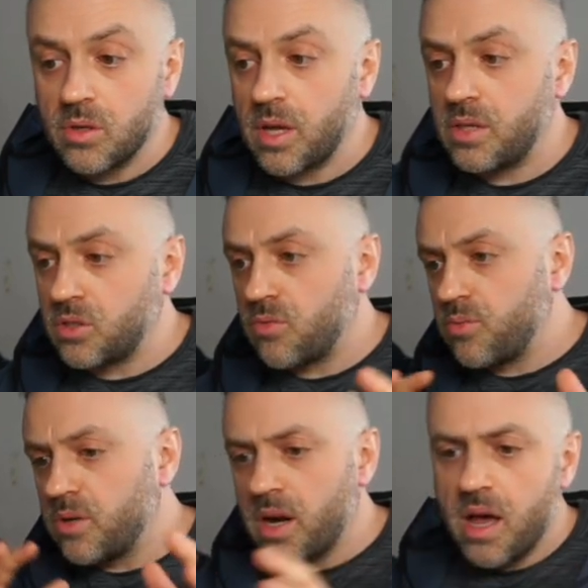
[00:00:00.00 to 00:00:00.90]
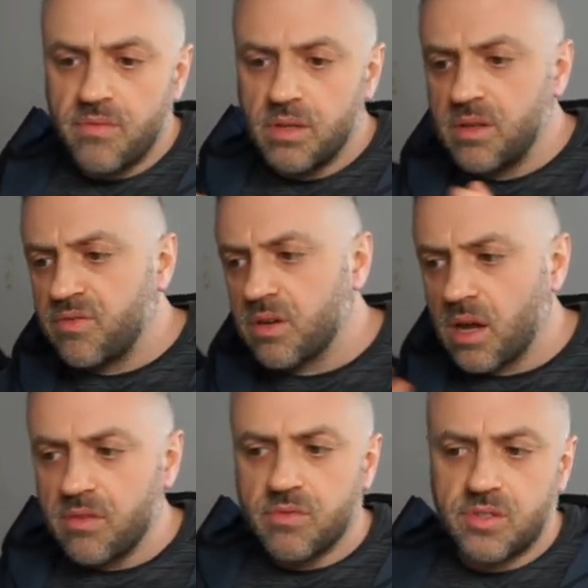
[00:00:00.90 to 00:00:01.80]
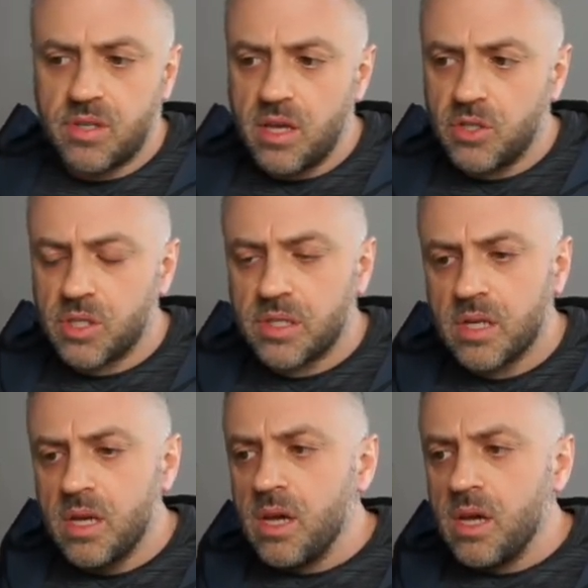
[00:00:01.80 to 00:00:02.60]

Okay, so we're having different conversations